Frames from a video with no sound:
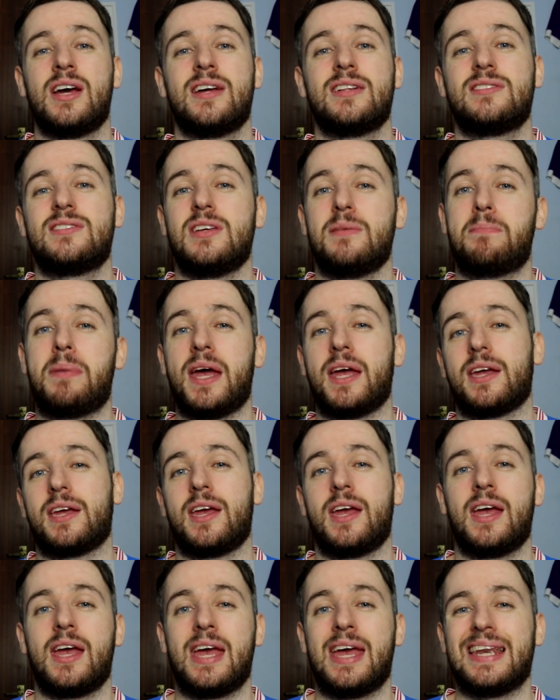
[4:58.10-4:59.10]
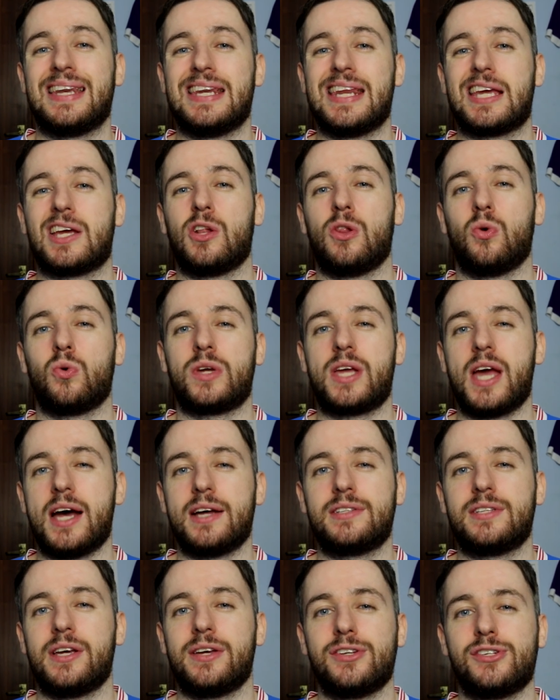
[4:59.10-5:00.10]
to big Nikola
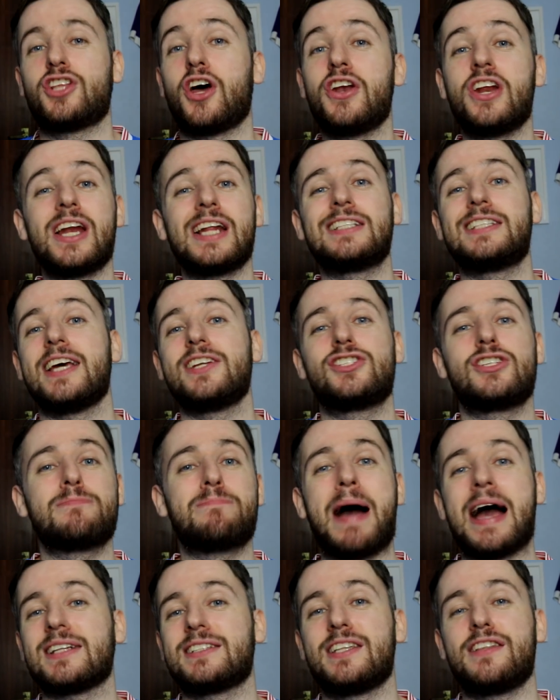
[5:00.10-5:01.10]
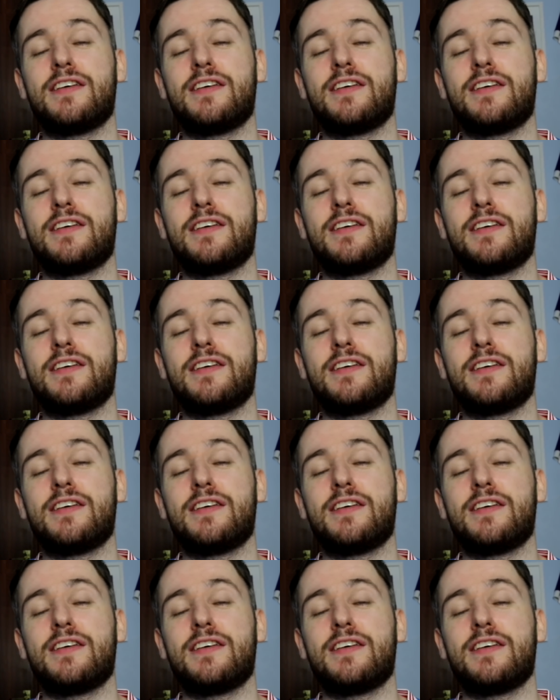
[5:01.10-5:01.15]
Katic. Turn our attentions back to